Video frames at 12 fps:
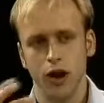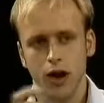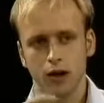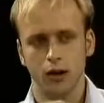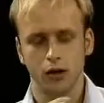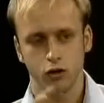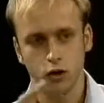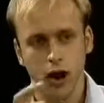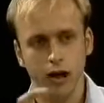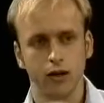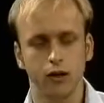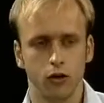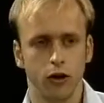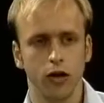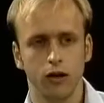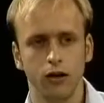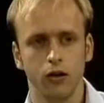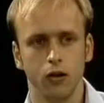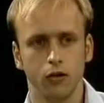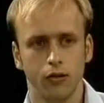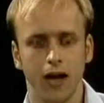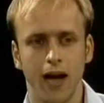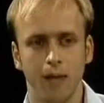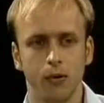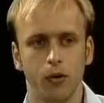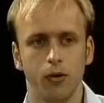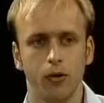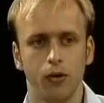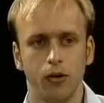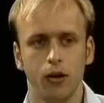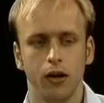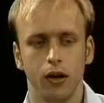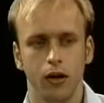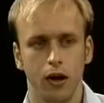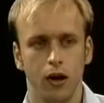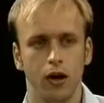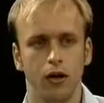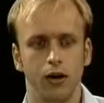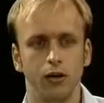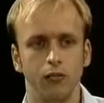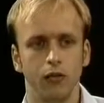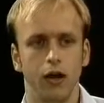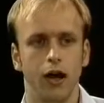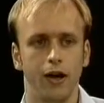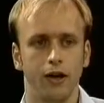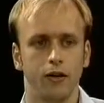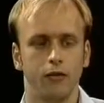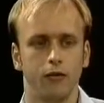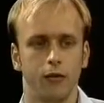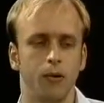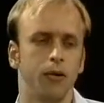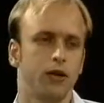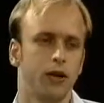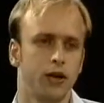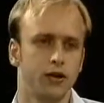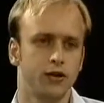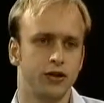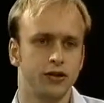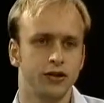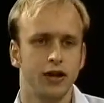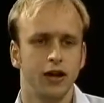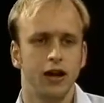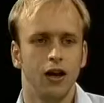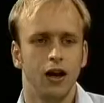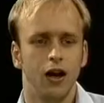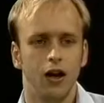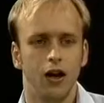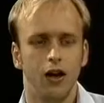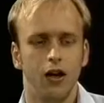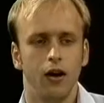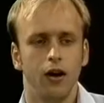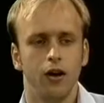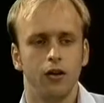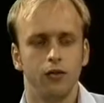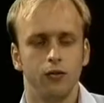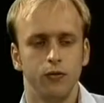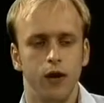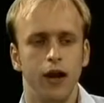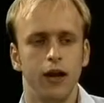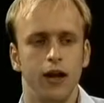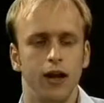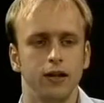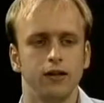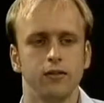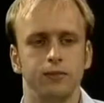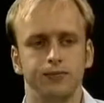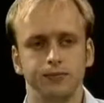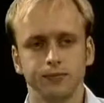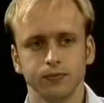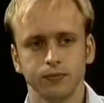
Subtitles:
have attracted a great deal of capital in flight from other countries to finance